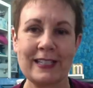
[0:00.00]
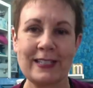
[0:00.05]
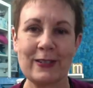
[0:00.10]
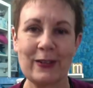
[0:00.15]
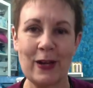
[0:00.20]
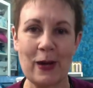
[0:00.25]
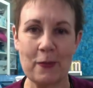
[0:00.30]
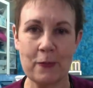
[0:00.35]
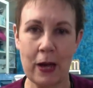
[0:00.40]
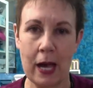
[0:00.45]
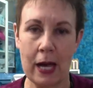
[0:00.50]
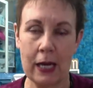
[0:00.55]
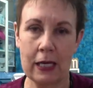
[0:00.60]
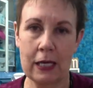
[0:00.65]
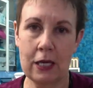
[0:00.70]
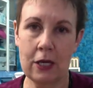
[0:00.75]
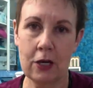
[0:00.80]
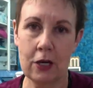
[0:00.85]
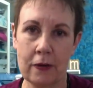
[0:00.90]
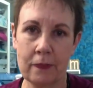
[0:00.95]
So I'll come back
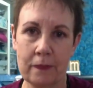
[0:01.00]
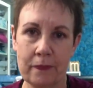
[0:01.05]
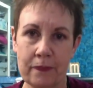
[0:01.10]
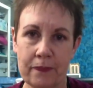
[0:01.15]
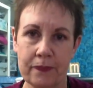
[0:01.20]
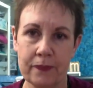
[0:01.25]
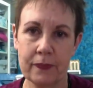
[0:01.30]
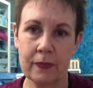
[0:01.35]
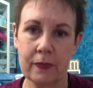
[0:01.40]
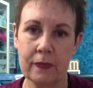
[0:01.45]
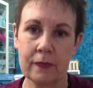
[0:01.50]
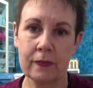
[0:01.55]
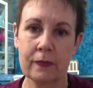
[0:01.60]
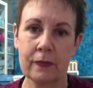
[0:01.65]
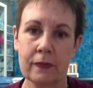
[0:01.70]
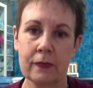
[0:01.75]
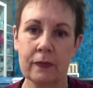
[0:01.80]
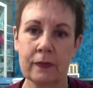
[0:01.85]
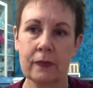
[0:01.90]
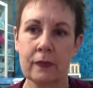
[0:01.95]
here.
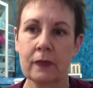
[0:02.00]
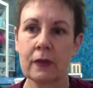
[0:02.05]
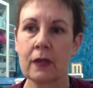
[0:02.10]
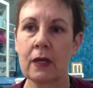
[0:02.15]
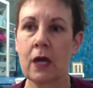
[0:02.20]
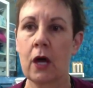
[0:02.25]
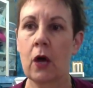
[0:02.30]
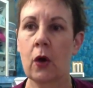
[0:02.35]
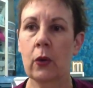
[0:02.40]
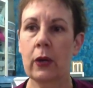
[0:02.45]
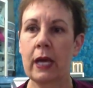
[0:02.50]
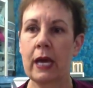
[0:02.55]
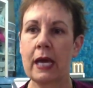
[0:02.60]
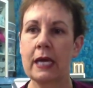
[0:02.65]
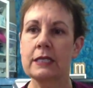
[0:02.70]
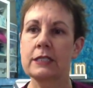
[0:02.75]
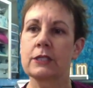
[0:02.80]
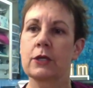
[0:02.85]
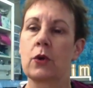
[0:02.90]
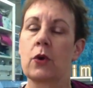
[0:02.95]

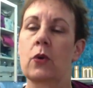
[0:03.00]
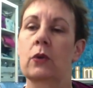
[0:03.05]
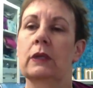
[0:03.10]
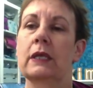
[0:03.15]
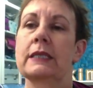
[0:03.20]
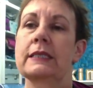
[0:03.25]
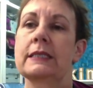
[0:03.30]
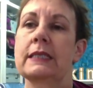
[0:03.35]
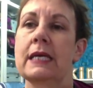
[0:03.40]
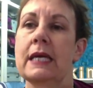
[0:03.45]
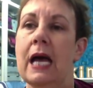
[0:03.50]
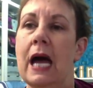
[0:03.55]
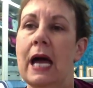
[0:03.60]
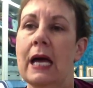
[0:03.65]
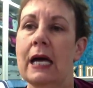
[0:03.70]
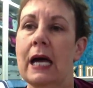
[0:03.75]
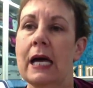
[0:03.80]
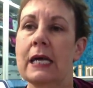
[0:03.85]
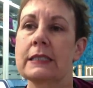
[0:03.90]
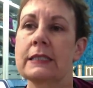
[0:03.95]
Okay, so let's see.
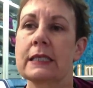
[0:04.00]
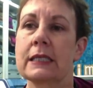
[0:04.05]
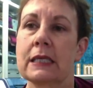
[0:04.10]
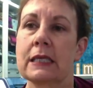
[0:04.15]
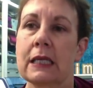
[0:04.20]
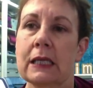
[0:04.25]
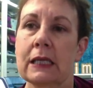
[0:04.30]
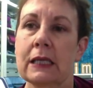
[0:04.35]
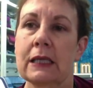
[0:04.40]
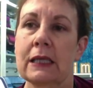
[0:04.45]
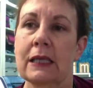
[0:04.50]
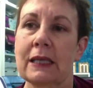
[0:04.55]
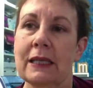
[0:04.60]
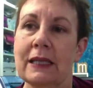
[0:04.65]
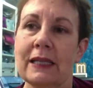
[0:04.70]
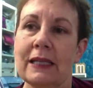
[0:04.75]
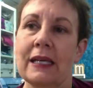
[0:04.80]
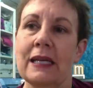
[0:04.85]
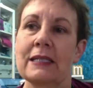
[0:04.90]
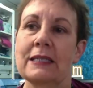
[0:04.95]
Hi guys.
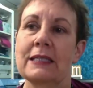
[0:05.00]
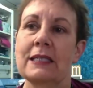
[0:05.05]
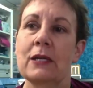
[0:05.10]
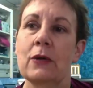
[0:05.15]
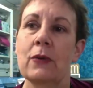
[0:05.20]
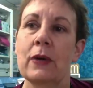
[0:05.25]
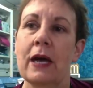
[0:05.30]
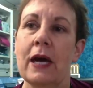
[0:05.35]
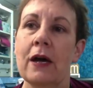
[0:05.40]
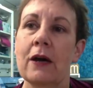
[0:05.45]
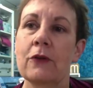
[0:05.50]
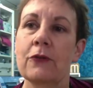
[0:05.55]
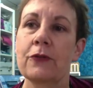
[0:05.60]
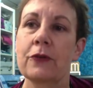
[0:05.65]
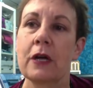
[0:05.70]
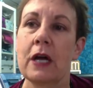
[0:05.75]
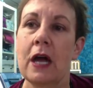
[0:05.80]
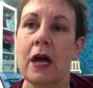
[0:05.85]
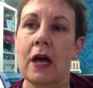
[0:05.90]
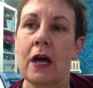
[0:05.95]
I see we
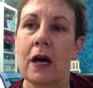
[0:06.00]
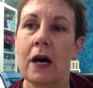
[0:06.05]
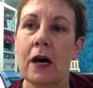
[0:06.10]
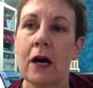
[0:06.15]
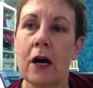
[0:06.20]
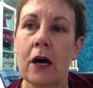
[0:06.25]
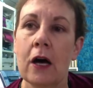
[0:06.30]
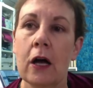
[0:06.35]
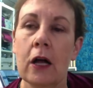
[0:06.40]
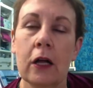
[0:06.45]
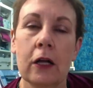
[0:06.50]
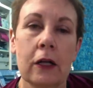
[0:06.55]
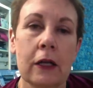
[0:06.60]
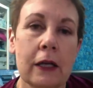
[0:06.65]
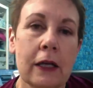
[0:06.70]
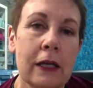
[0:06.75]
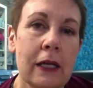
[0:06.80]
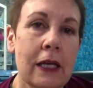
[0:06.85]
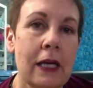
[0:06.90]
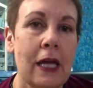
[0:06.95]
have Oh,
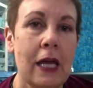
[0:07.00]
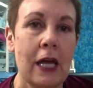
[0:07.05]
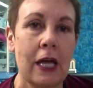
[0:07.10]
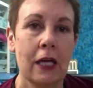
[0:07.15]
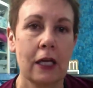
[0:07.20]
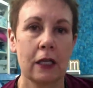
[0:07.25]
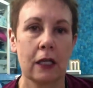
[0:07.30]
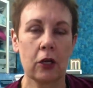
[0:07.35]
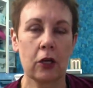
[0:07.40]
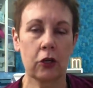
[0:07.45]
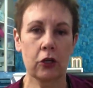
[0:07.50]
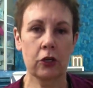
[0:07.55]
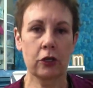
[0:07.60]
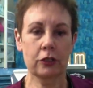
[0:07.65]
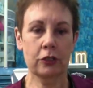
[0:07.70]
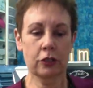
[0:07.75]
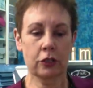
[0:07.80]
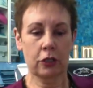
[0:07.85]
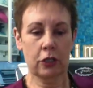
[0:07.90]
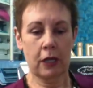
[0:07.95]

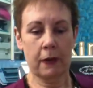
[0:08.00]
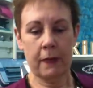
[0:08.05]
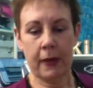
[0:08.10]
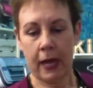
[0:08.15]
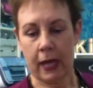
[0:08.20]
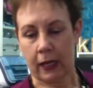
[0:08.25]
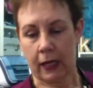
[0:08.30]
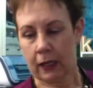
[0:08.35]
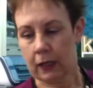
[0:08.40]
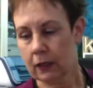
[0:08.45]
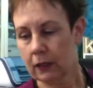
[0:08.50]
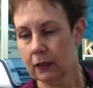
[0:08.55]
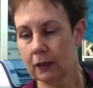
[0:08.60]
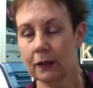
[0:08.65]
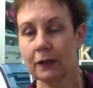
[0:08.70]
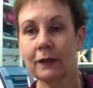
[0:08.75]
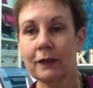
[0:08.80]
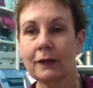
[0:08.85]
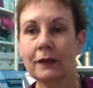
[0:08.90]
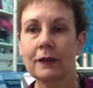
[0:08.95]
quelqu'un de Quebec.
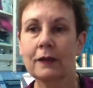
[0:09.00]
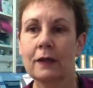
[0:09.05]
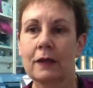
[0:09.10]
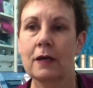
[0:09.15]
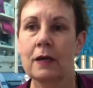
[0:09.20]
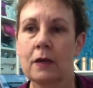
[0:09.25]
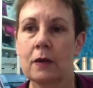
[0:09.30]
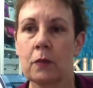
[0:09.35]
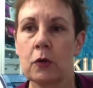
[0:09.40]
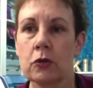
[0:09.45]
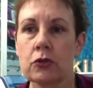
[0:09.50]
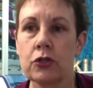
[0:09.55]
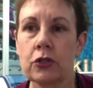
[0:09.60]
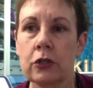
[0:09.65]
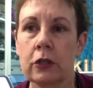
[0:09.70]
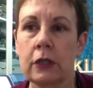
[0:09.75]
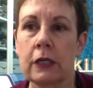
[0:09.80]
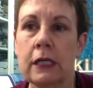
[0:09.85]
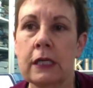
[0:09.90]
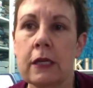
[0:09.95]

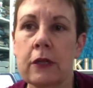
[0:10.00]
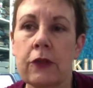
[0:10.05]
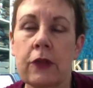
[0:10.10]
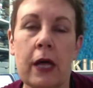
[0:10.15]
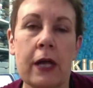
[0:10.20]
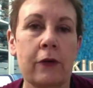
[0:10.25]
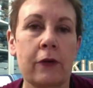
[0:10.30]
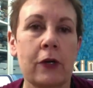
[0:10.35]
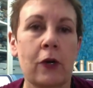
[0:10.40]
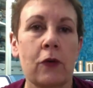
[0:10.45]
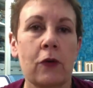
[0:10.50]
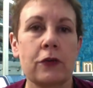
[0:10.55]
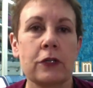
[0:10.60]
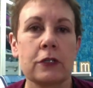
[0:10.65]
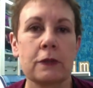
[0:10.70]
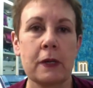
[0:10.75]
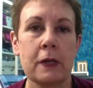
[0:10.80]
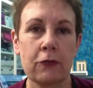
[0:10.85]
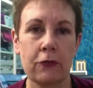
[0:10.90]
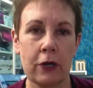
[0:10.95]
Bonjour, Edith. I don't know if you
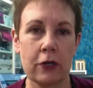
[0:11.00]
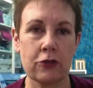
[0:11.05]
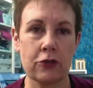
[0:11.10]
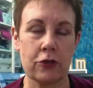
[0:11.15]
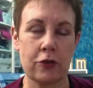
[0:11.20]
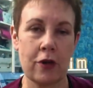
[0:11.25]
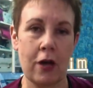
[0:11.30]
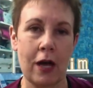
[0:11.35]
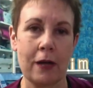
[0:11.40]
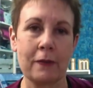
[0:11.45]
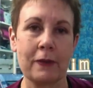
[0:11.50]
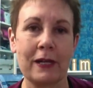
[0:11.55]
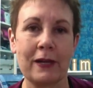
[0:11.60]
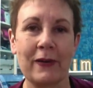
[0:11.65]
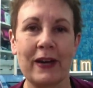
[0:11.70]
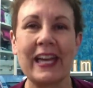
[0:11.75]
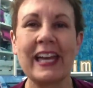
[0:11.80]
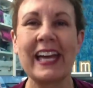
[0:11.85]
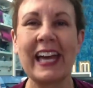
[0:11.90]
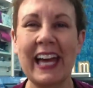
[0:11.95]
speak French or not, but
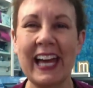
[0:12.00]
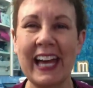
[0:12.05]
anyway,